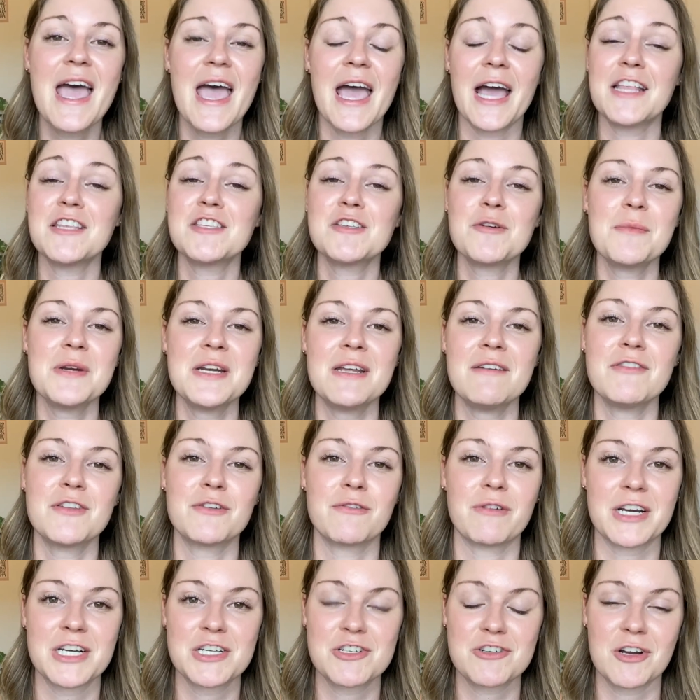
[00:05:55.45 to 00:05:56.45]
And so many of the
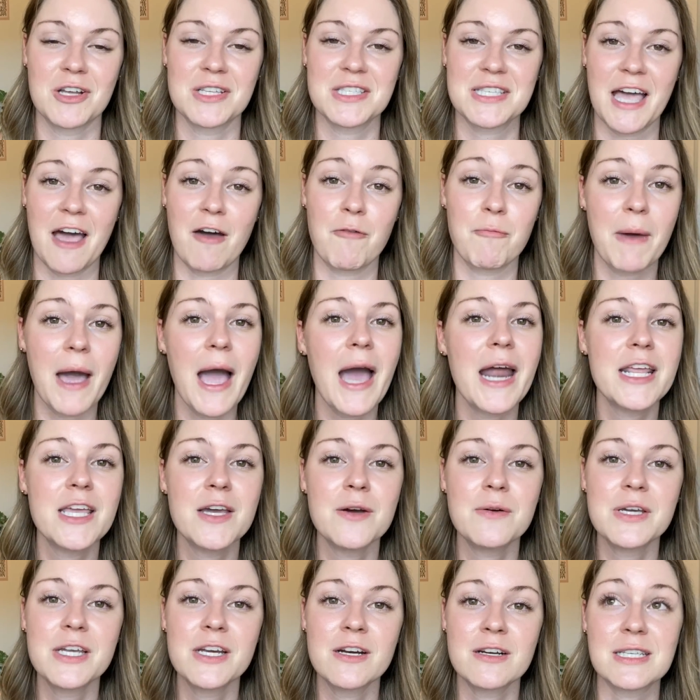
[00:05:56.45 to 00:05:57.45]
restaurants have
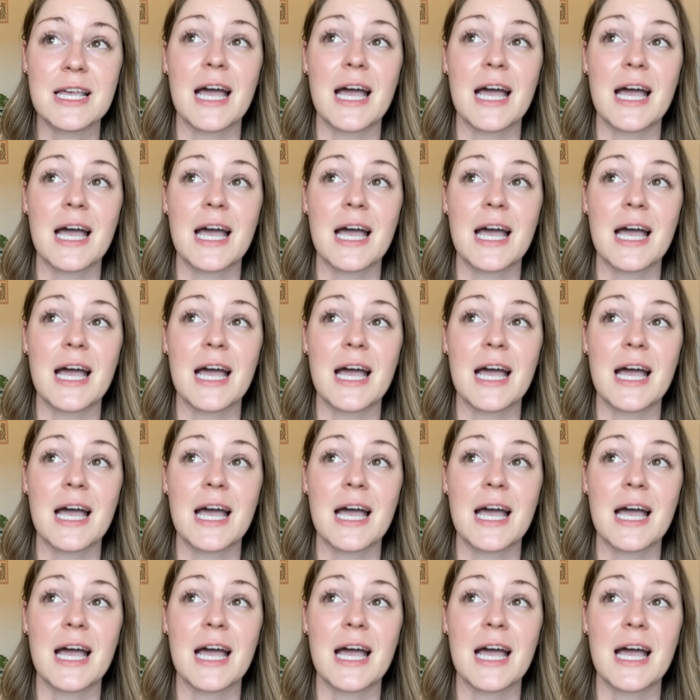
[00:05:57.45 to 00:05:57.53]
patio here.